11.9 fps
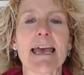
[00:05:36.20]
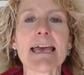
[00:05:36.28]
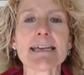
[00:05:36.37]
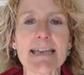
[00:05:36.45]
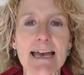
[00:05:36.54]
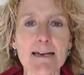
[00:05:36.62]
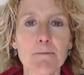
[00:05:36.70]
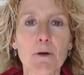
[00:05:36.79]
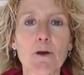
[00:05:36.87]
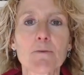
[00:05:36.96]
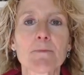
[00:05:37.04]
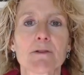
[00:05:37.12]
And that
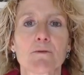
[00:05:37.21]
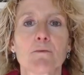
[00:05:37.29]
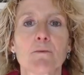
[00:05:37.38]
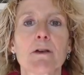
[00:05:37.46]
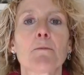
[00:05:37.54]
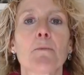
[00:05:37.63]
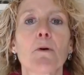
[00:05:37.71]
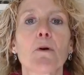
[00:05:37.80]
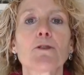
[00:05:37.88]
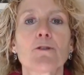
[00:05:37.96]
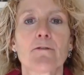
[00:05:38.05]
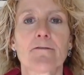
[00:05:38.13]
purpose will
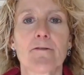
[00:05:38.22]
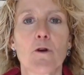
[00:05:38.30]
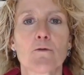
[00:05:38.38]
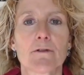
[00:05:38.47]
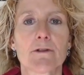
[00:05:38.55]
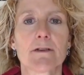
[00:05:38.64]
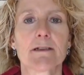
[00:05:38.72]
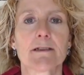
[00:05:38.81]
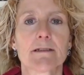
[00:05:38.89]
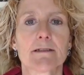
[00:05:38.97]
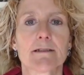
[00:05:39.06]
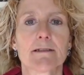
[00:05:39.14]
pull you forward
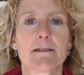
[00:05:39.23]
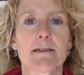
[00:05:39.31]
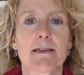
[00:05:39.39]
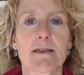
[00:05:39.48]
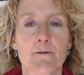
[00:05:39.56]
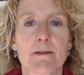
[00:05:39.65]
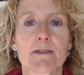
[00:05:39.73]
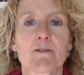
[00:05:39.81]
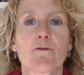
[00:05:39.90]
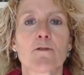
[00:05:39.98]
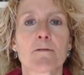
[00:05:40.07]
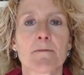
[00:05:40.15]
in
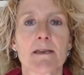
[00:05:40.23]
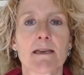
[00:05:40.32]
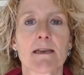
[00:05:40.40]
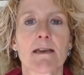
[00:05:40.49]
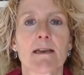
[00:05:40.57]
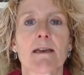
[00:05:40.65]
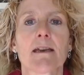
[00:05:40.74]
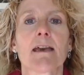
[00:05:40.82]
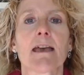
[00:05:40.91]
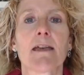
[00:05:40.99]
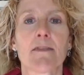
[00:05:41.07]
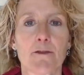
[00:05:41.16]
transforming
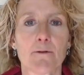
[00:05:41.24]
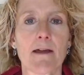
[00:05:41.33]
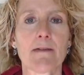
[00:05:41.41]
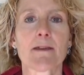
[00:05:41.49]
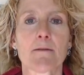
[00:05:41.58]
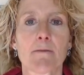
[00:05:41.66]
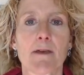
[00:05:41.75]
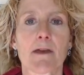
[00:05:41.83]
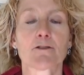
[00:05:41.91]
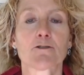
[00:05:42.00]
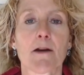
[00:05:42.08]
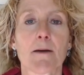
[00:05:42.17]
and thriving
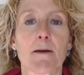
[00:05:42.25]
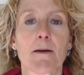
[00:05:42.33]
beyond trauma.